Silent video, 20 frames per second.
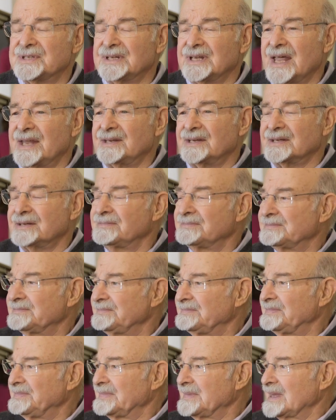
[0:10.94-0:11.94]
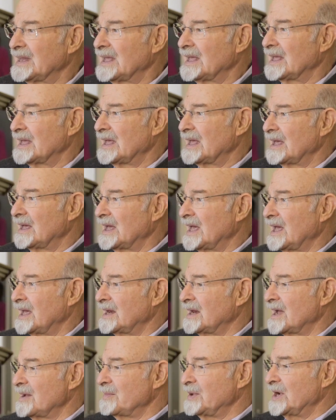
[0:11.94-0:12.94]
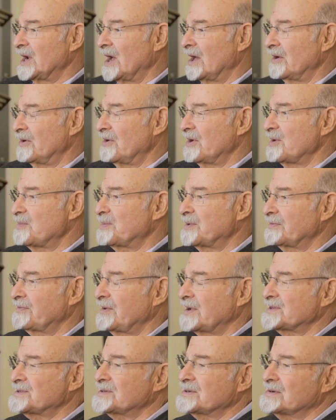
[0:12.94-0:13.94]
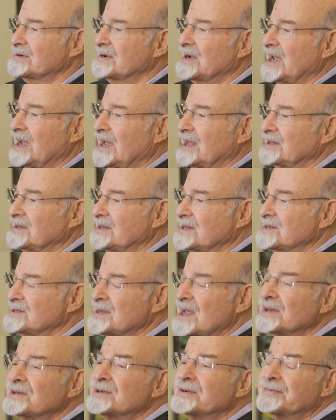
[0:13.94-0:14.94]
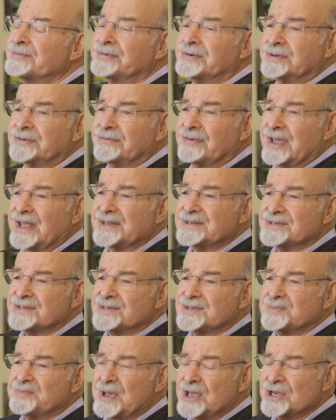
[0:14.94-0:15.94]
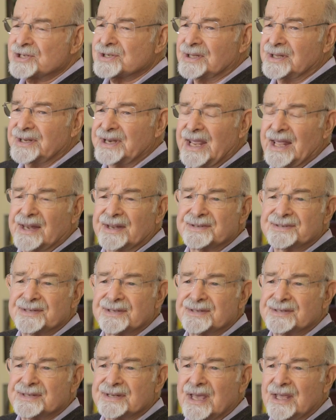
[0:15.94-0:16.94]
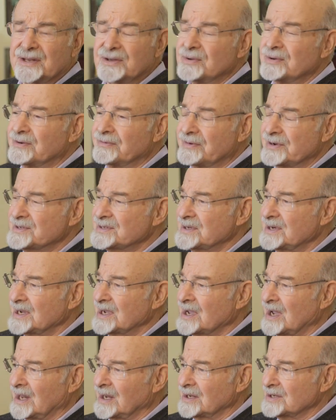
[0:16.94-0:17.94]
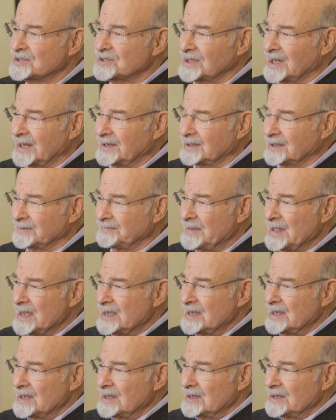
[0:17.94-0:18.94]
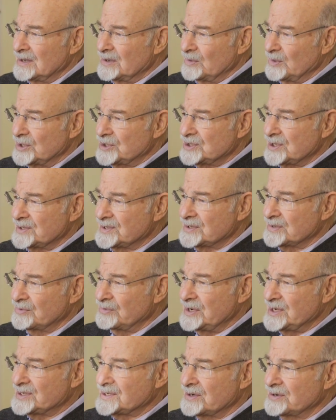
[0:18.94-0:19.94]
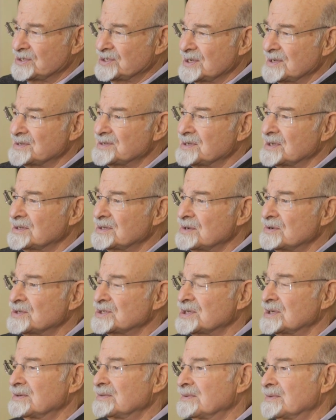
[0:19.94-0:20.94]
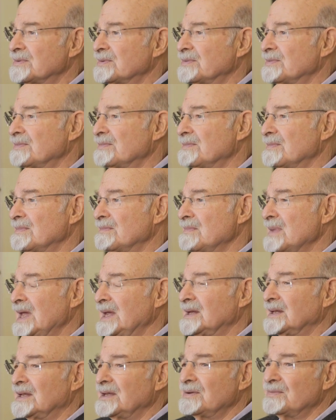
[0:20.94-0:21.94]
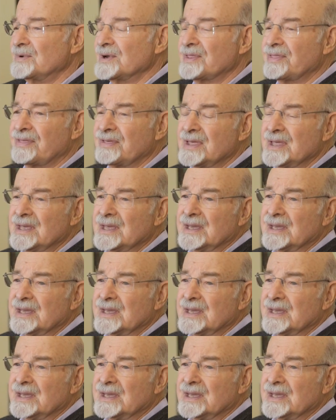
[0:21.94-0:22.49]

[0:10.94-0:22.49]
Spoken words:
to London, and I'm an honorary professor at the Center for Advanced Spatial Analysis at University College London, which is a research institution mainly with